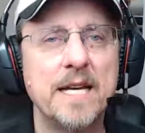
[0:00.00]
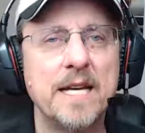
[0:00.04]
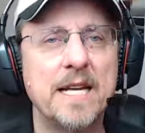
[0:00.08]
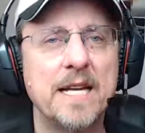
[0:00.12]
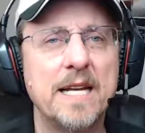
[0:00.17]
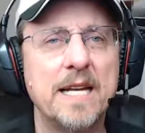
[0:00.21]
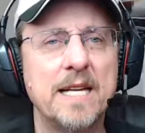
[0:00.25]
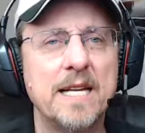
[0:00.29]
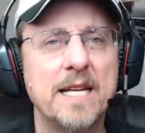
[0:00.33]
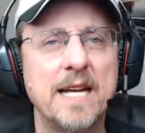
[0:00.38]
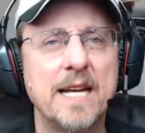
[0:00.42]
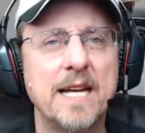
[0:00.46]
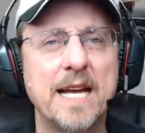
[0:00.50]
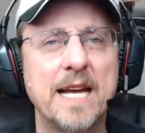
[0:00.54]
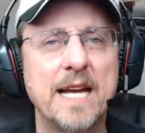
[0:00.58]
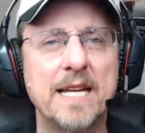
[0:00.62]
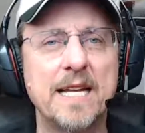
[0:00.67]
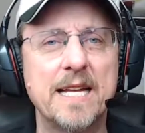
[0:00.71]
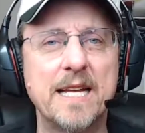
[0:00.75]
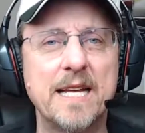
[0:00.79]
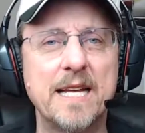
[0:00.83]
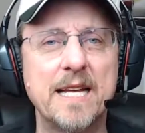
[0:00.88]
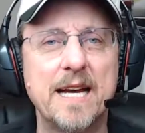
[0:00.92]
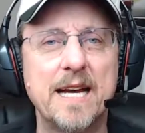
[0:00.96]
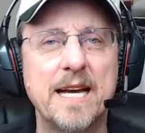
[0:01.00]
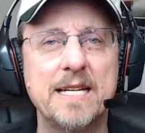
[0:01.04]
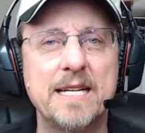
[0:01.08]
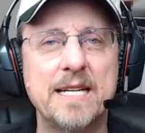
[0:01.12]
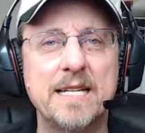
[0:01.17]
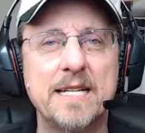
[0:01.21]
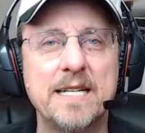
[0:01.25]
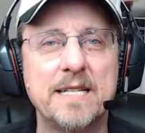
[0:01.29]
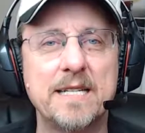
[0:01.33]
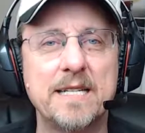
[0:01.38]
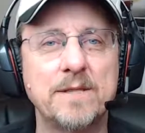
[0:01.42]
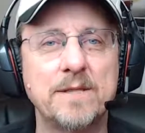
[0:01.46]

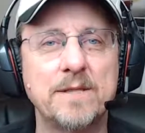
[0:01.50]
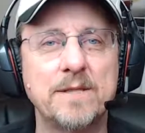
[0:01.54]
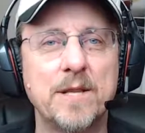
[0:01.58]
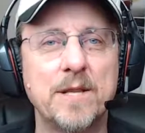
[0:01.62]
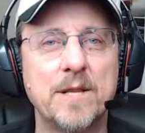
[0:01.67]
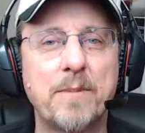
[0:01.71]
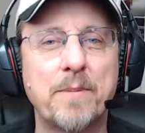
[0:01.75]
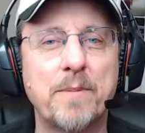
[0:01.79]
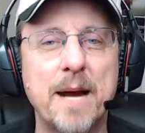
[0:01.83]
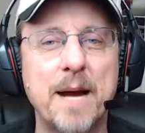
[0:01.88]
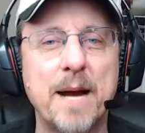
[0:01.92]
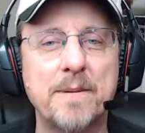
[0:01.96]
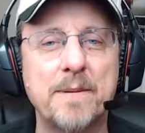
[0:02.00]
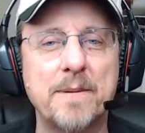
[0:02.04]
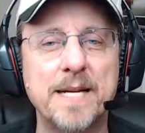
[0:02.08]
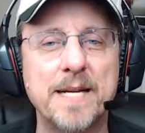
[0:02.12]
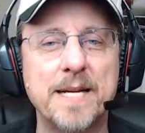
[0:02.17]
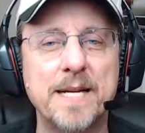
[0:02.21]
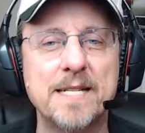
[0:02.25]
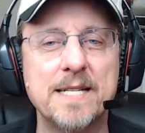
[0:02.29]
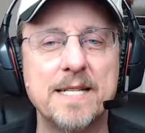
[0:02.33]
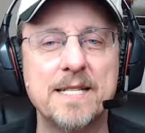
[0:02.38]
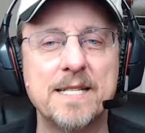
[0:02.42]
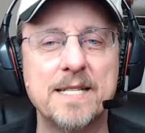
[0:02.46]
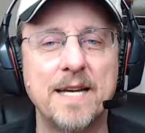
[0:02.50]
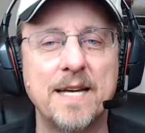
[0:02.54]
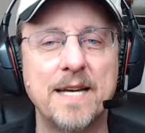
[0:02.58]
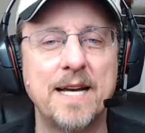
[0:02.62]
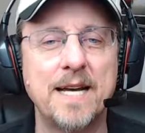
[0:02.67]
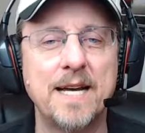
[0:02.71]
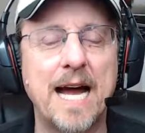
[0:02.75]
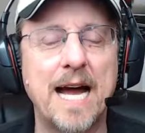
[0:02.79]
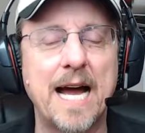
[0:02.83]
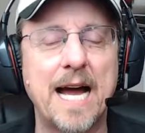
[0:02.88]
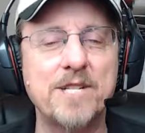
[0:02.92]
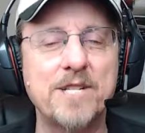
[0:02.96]
The problem is
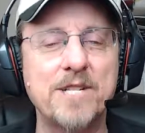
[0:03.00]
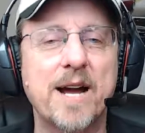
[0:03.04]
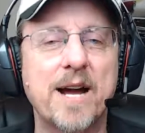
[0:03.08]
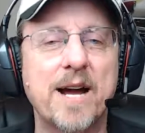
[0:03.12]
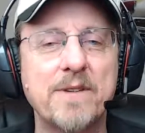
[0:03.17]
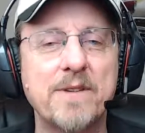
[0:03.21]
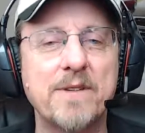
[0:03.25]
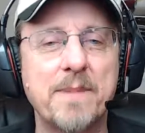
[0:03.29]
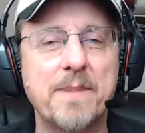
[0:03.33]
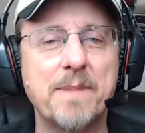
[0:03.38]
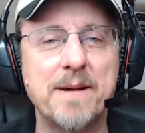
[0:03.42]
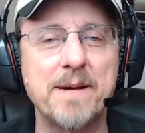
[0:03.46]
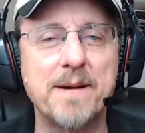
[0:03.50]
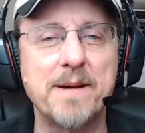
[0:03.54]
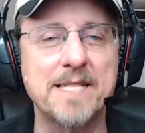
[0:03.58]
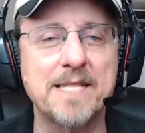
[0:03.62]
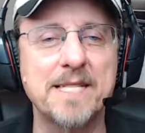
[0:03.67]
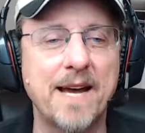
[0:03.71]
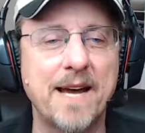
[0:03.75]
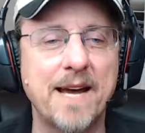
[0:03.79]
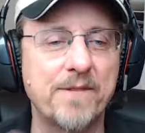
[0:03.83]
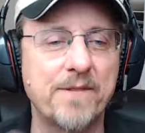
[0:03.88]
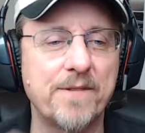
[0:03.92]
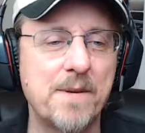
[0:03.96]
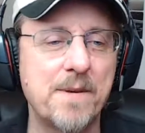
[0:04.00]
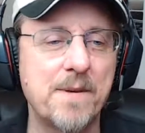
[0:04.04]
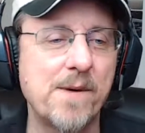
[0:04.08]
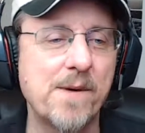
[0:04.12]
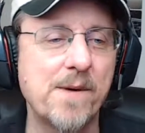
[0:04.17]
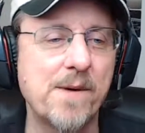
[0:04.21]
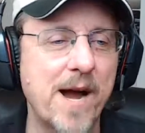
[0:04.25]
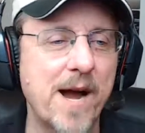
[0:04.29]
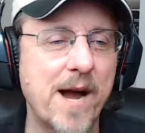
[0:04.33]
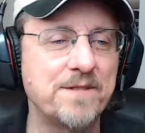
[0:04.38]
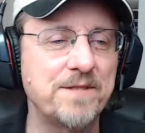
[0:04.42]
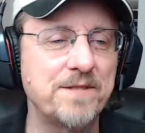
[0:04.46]
I drive it by myself, or
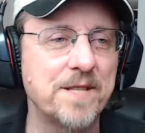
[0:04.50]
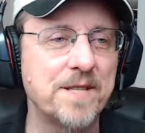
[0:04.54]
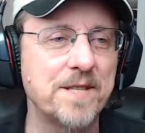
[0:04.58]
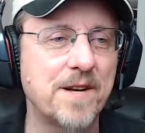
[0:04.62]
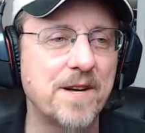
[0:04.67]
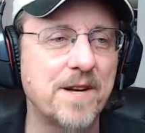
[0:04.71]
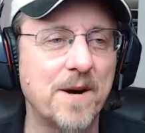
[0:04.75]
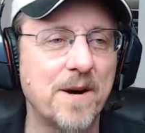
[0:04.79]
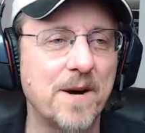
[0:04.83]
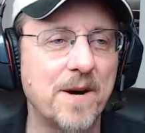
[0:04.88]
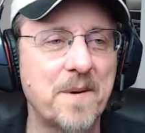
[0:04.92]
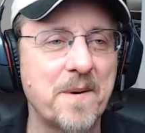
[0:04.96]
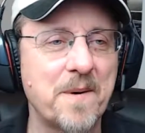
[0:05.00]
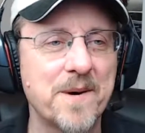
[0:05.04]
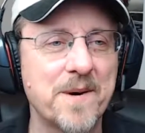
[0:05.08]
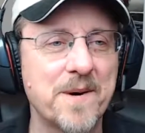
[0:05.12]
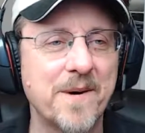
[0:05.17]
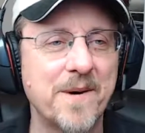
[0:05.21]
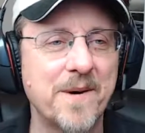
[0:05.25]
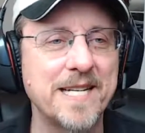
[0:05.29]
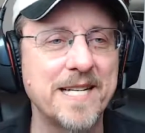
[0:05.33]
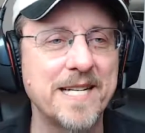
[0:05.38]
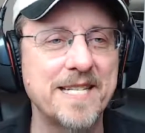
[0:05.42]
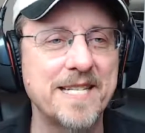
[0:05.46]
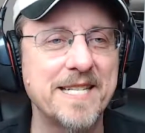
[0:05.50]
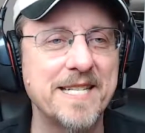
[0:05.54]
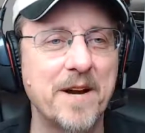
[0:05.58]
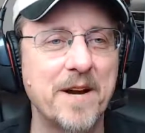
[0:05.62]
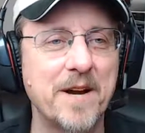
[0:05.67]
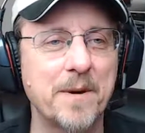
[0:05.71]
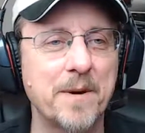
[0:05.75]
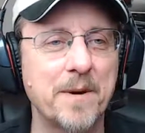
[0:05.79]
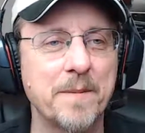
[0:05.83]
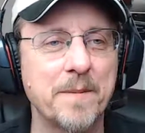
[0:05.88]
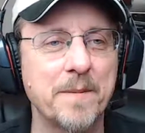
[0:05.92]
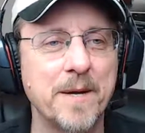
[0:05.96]
my wife's in the car when we're going to
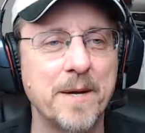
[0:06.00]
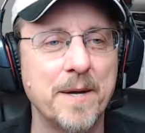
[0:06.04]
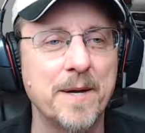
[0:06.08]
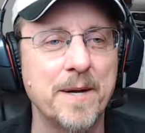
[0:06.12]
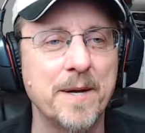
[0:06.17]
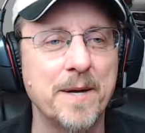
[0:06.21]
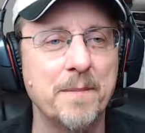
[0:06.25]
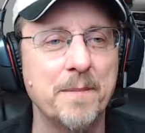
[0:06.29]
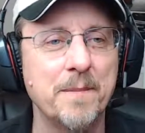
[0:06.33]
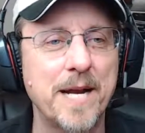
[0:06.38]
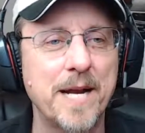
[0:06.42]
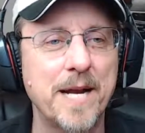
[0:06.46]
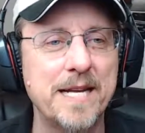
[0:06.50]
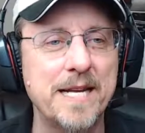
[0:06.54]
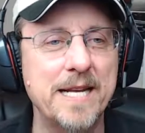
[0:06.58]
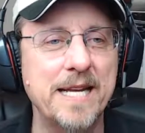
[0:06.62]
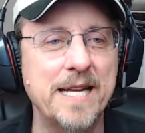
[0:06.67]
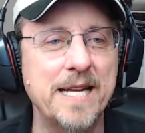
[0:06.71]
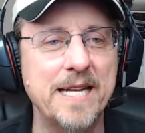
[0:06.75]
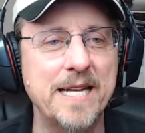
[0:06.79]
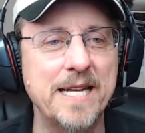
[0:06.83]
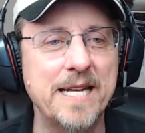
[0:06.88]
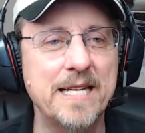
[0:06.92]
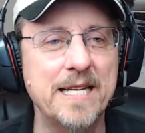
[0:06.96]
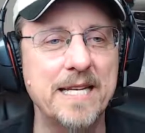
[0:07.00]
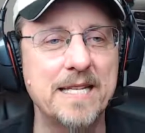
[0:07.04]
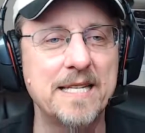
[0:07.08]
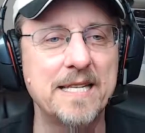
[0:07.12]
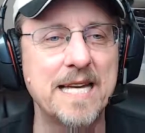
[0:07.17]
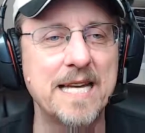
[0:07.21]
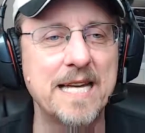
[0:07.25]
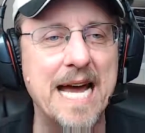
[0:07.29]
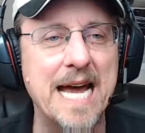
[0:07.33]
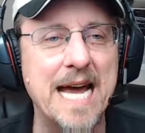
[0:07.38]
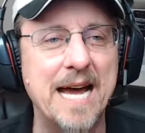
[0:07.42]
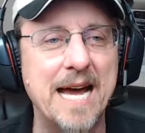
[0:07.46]
dinner, but I need
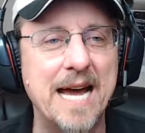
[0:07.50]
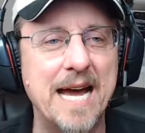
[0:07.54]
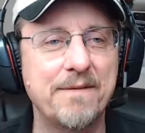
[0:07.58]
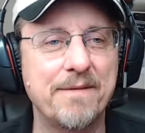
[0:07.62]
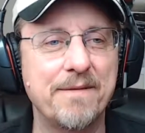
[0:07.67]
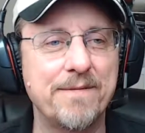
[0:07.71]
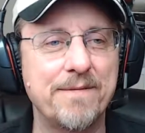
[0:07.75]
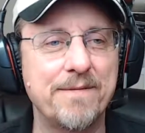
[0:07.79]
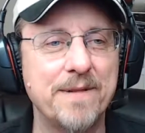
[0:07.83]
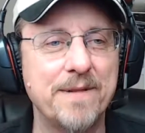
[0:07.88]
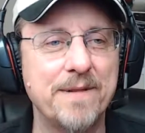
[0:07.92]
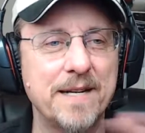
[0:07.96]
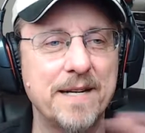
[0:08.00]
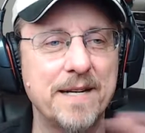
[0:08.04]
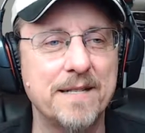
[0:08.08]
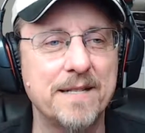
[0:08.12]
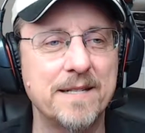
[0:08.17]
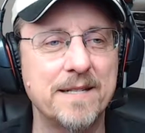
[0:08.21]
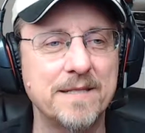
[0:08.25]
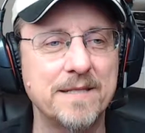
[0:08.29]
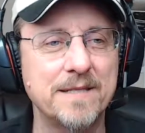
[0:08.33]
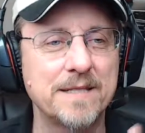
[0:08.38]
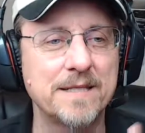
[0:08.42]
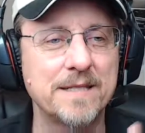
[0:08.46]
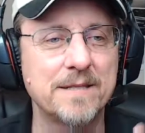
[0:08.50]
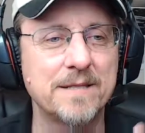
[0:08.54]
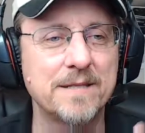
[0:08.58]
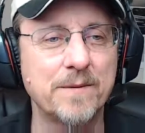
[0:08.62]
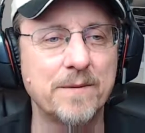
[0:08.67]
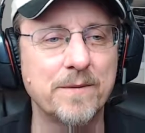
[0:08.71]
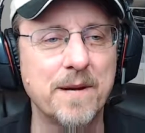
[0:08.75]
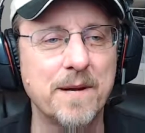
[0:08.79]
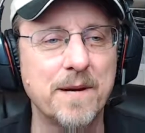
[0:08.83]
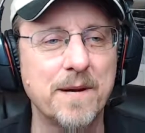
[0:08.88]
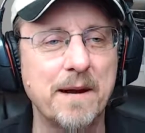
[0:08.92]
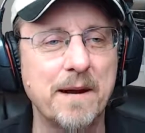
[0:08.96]
to have
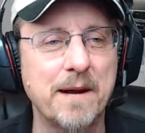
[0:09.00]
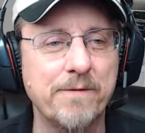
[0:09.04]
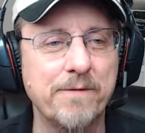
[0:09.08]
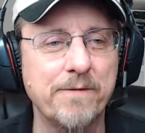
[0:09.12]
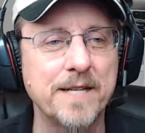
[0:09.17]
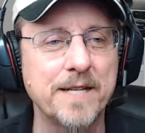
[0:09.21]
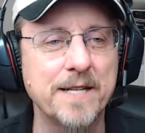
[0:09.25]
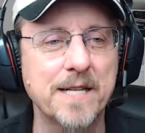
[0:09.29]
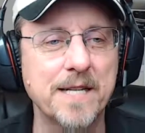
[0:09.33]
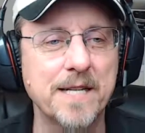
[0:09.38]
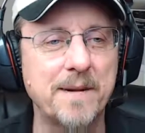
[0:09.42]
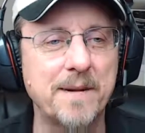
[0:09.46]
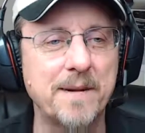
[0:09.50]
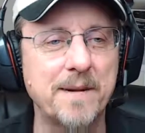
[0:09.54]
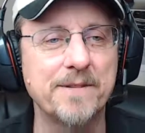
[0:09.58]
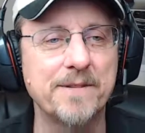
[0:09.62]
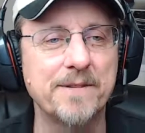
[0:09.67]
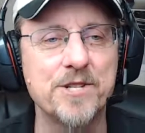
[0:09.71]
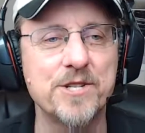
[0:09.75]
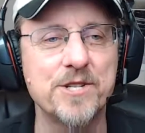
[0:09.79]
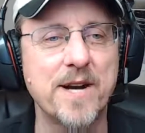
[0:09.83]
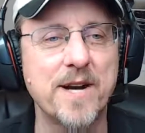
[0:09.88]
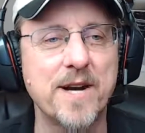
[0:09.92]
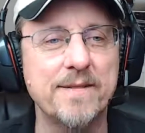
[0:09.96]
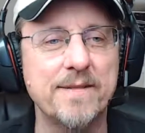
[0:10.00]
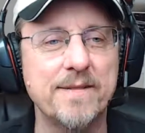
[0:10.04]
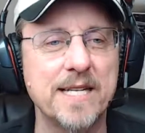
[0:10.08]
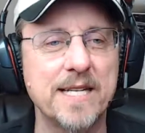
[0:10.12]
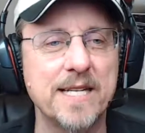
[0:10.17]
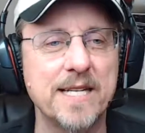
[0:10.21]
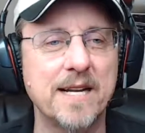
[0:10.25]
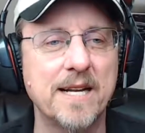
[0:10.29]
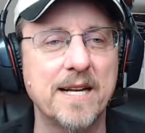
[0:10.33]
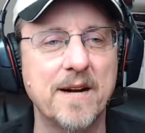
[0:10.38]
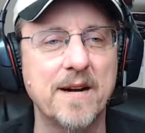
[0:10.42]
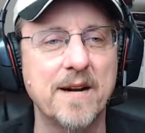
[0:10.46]
one of my friends come over and drive
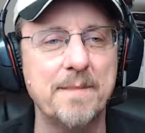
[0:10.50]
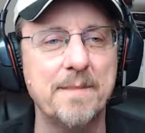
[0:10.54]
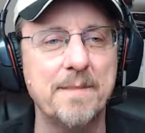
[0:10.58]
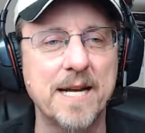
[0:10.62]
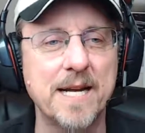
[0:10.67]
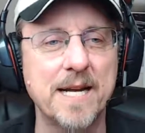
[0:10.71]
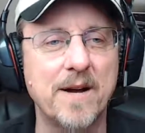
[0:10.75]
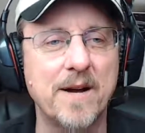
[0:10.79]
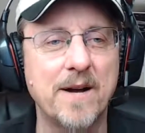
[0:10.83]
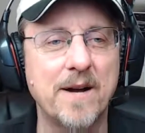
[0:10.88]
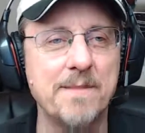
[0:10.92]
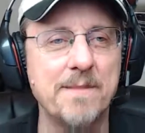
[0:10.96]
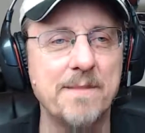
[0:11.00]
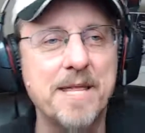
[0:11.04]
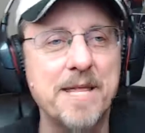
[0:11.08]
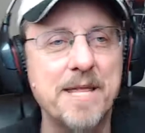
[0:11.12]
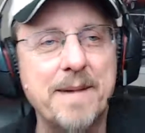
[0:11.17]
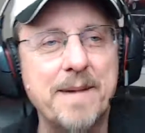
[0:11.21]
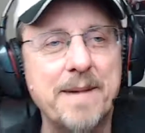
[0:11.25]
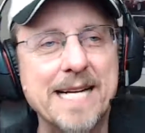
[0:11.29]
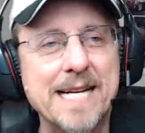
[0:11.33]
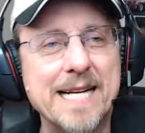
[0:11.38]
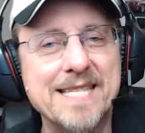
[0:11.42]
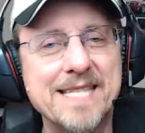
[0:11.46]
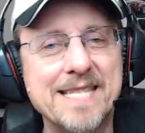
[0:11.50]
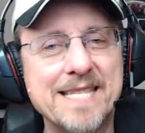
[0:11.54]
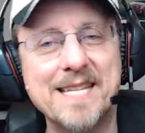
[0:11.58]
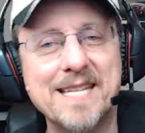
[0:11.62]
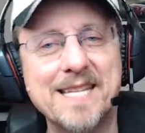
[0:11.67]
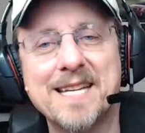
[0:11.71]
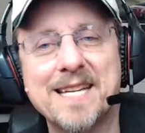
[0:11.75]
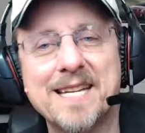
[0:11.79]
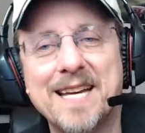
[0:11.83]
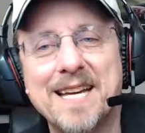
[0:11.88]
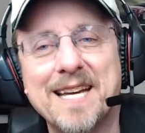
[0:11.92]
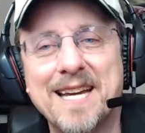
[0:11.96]
it and let me climb in the back
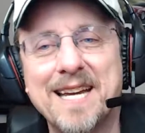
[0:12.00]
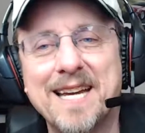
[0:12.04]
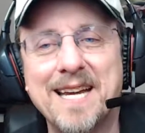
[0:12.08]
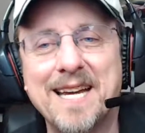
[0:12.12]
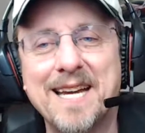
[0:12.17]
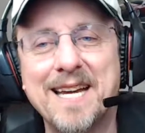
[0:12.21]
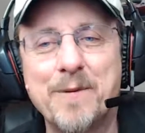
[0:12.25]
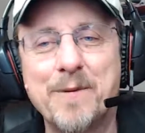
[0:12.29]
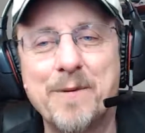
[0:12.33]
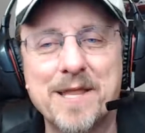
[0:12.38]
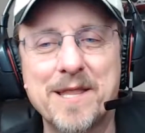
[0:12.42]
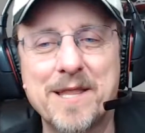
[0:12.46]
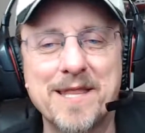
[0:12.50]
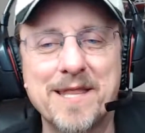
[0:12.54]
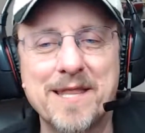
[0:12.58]
seat with